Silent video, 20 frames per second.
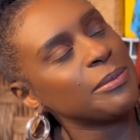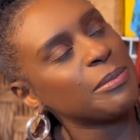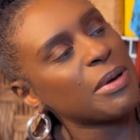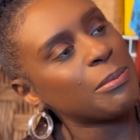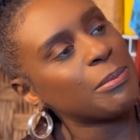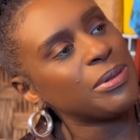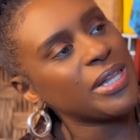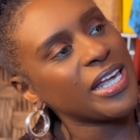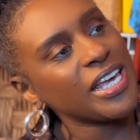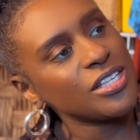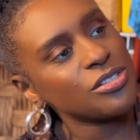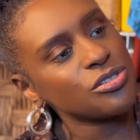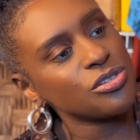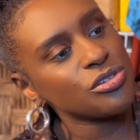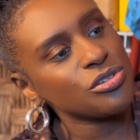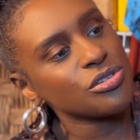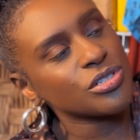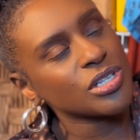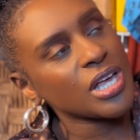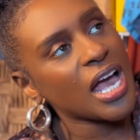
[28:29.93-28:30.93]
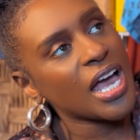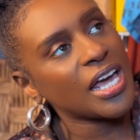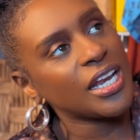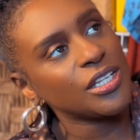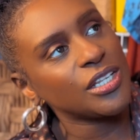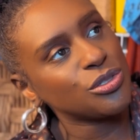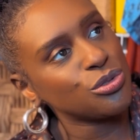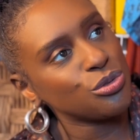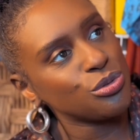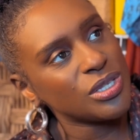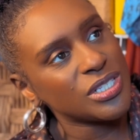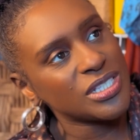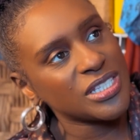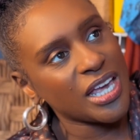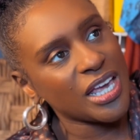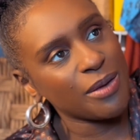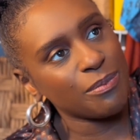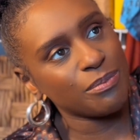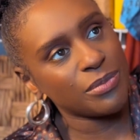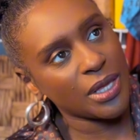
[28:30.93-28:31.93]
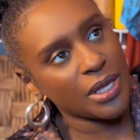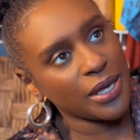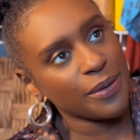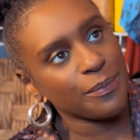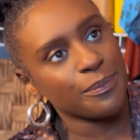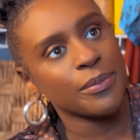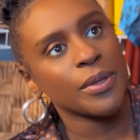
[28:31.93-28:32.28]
then my blazers kind of do the same thing.